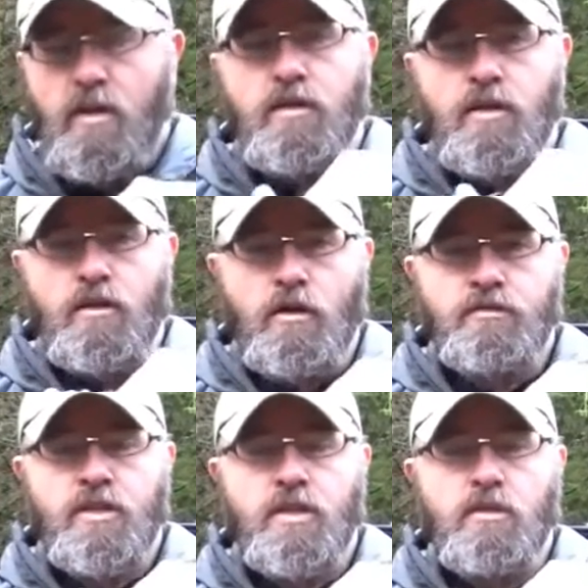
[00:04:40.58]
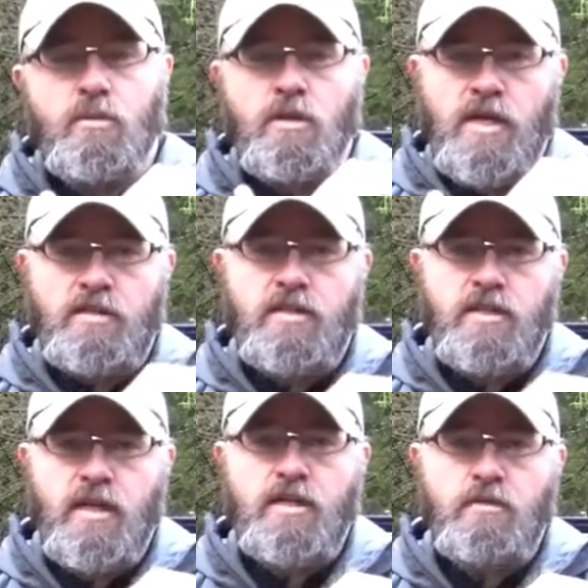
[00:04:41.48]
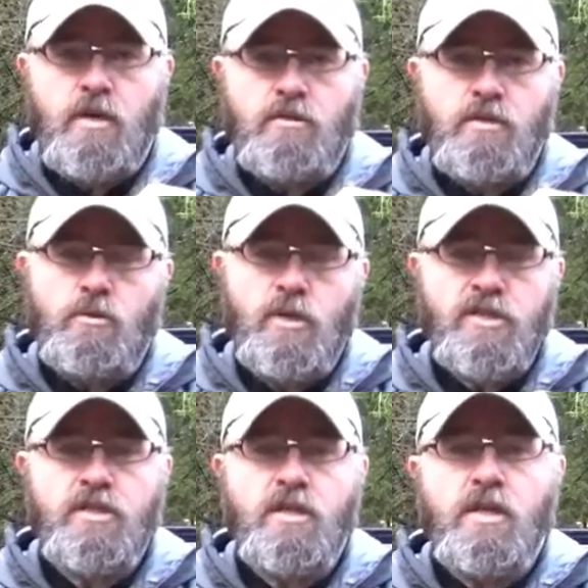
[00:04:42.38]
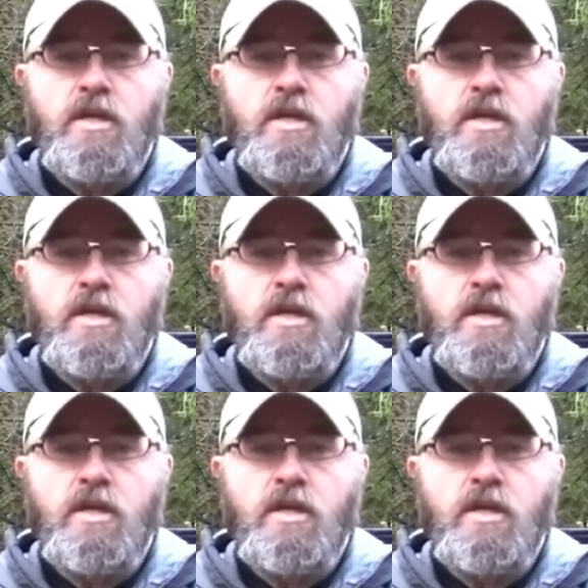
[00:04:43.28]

the cuffs here will actually tighten around your wrist,